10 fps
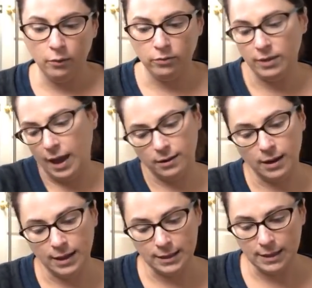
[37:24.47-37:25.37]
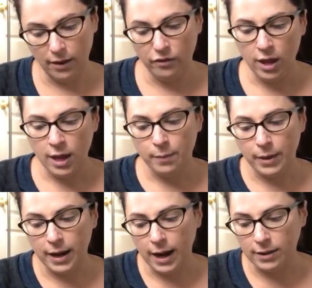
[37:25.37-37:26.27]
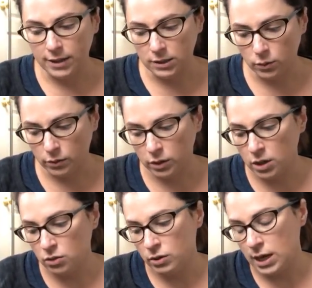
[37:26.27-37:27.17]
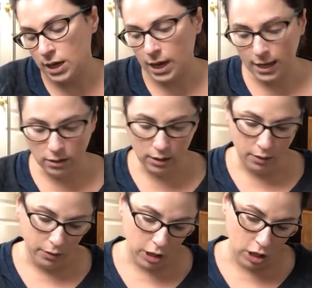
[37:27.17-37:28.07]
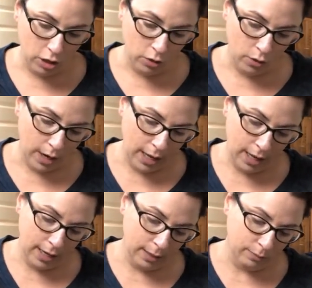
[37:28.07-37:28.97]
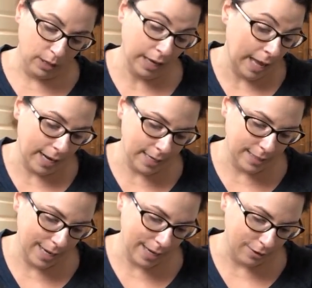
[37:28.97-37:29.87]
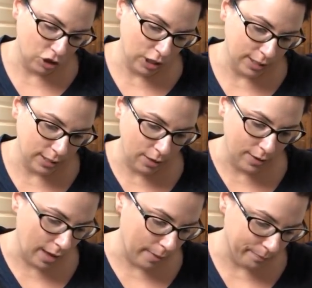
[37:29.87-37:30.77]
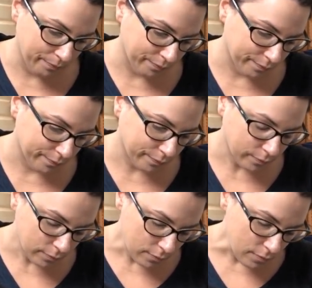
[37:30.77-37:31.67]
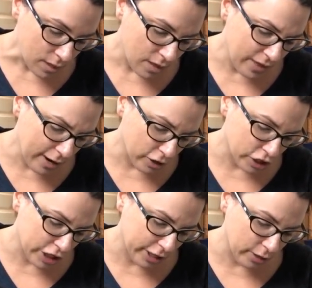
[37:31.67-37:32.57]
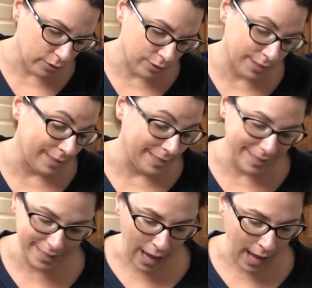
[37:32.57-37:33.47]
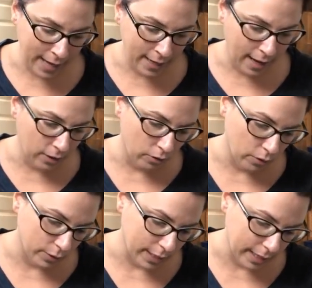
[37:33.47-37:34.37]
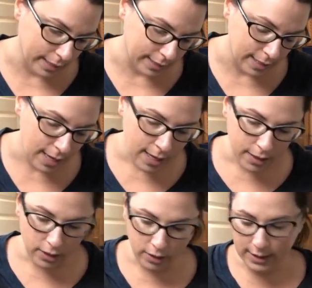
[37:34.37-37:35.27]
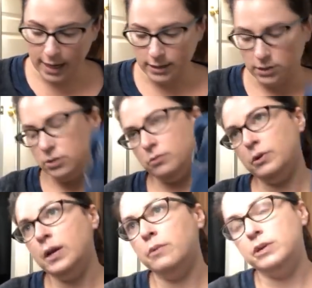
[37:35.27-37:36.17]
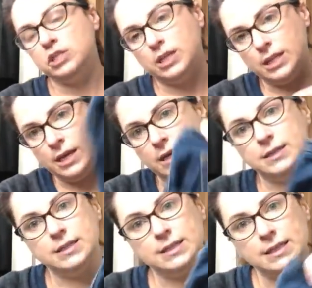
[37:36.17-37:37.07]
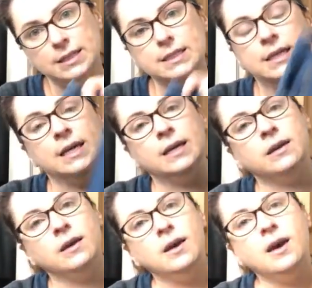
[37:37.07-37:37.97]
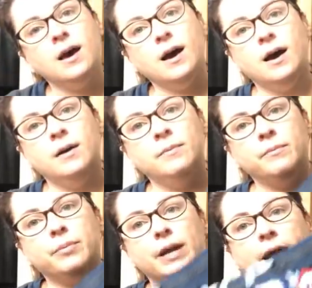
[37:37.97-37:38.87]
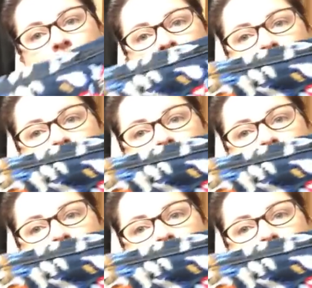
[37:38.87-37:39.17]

that kind of stuff. But these were really unique. I thought they were cute, and I'm taking a chance on them. They are Chico's Design. I don't know what that is. They're a size 3, which I think is a 16. But I